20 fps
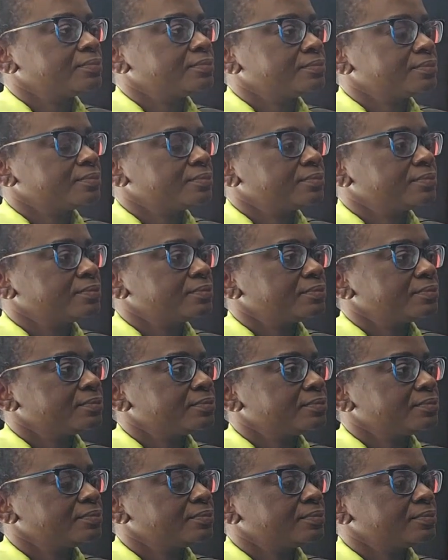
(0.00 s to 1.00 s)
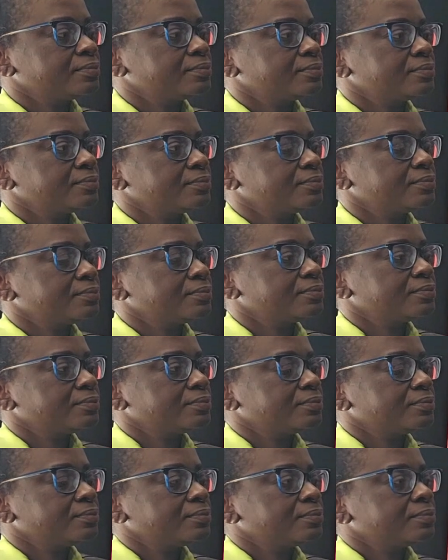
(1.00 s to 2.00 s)

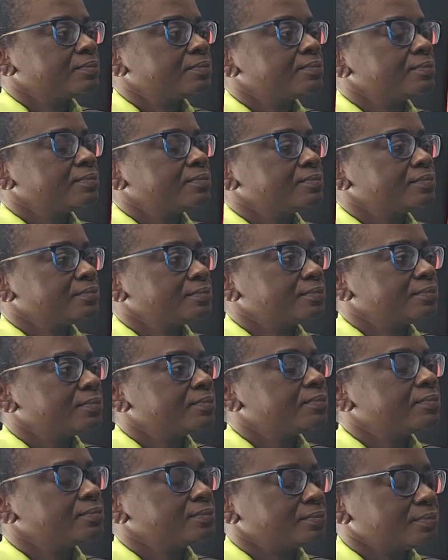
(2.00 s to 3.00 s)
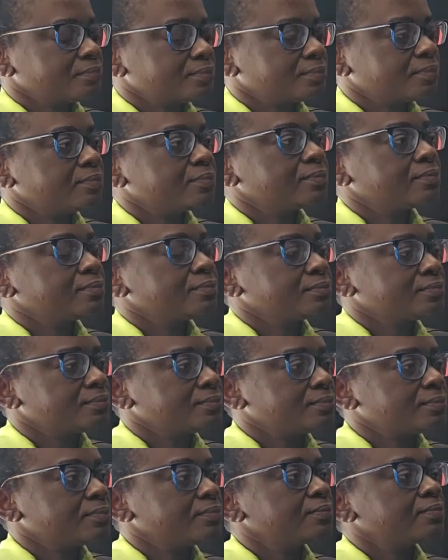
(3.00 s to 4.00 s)

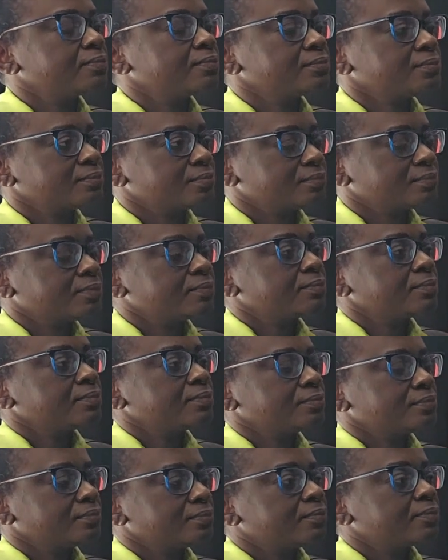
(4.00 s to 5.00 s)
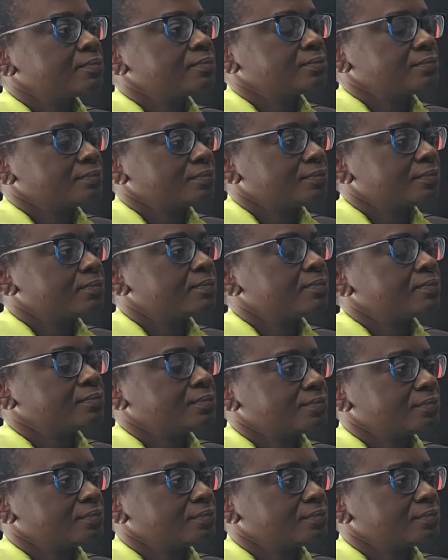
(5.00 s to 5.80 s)
[no speech]